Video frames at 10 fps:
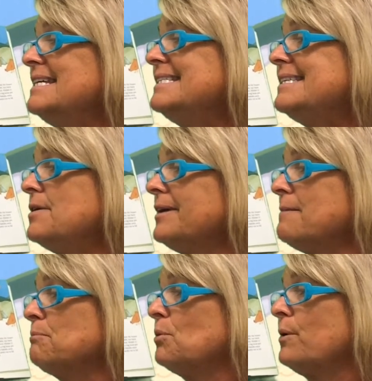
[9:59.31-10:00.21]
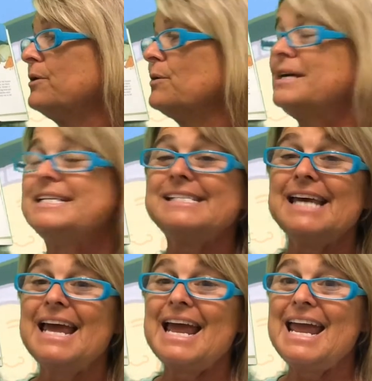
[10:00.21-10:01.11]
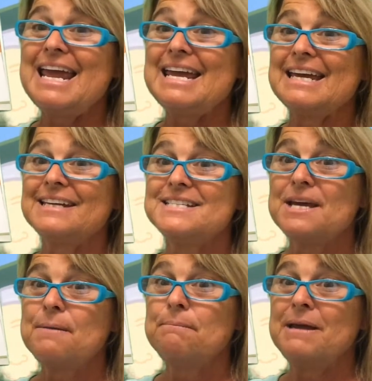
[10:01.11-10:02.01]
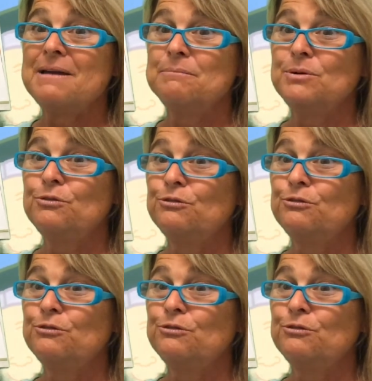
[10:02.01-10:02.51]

silk embroideries, and bamboo